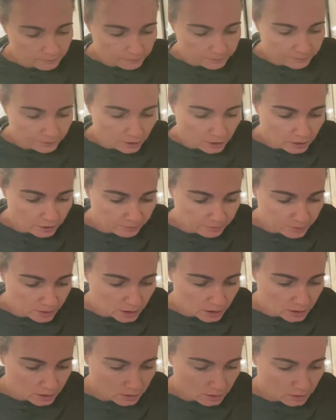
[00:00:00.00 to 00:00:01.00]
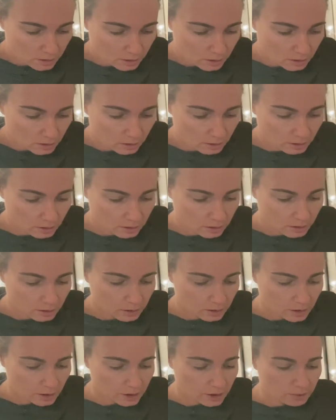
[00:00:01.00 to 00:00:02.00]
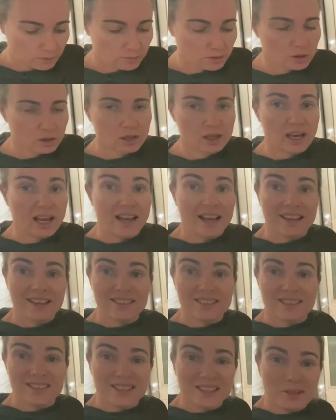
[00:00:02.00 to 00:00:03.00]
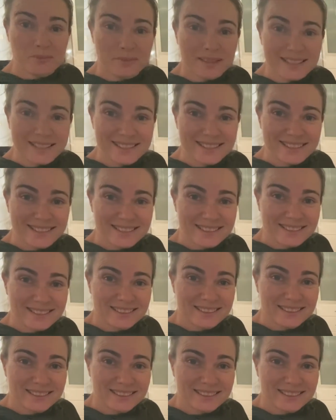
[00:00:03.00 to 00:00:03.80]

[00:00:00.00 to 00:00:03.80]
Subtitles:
5 minutes, and then we're going to add the mince.